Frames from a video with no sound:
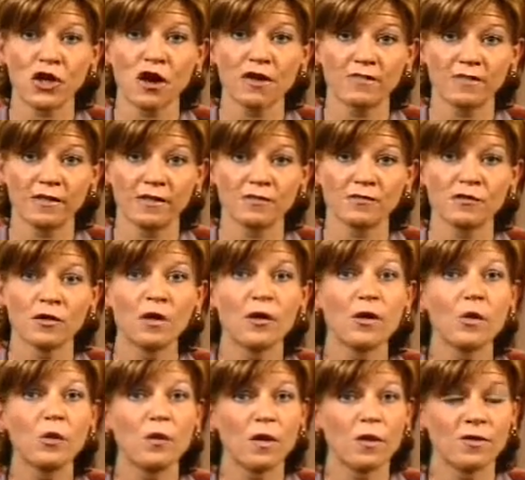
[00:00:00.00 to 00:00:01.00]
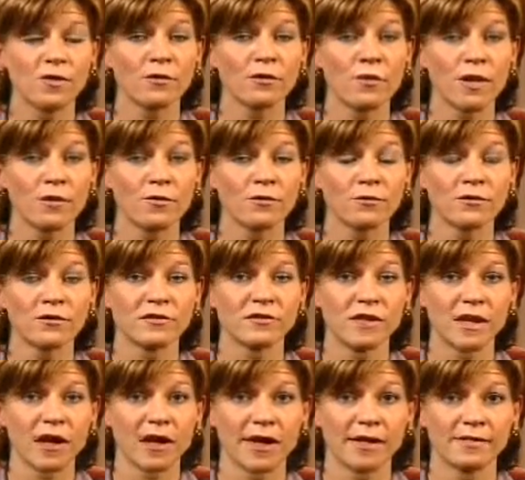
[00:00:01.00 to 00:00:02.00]
office where the record
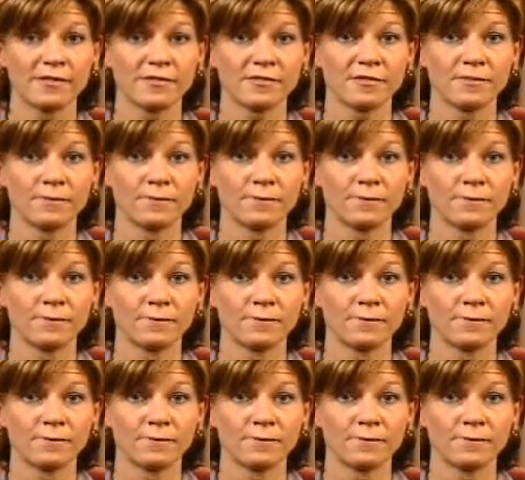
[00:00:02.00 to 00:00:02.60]
resides.